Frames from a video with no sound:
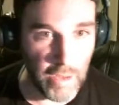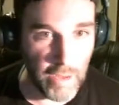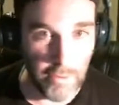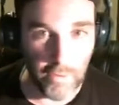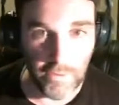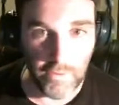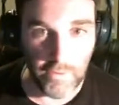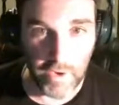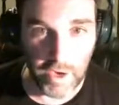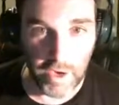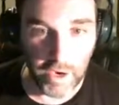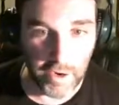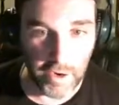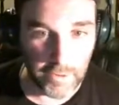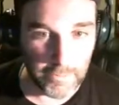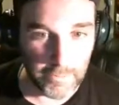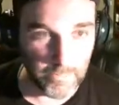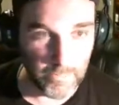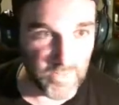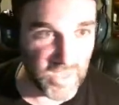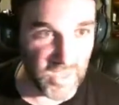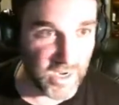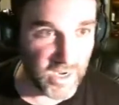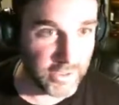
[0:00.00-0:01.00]
over here
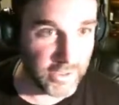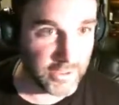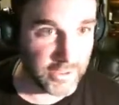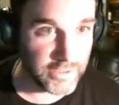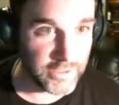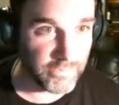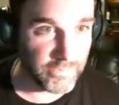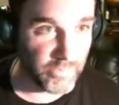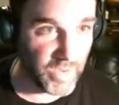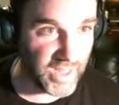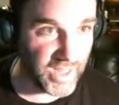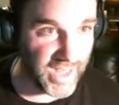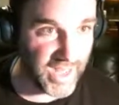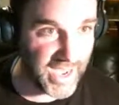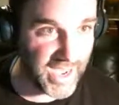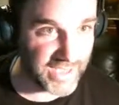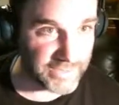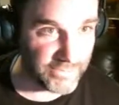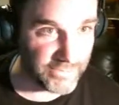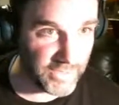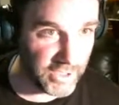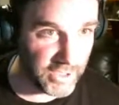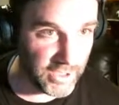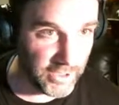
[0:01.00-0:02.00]
that I used in my last
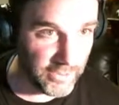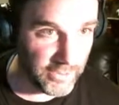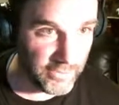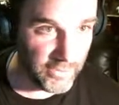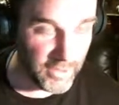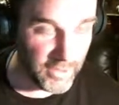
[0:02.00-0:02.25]
video.